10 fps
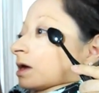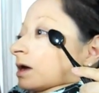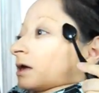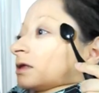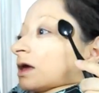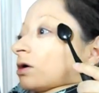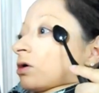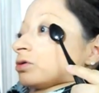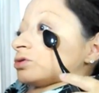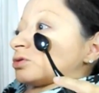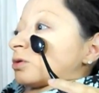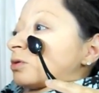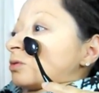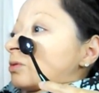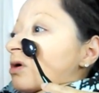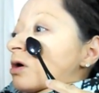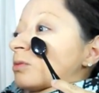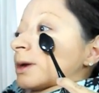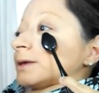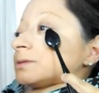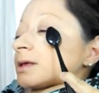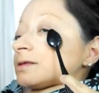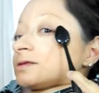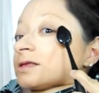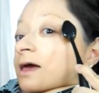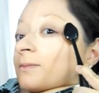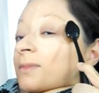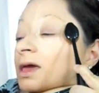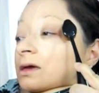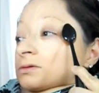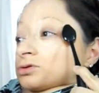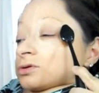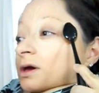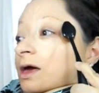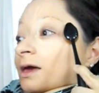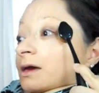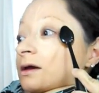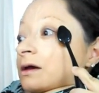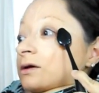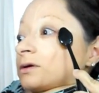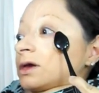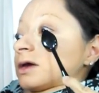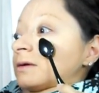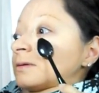And I also always set my under eye area.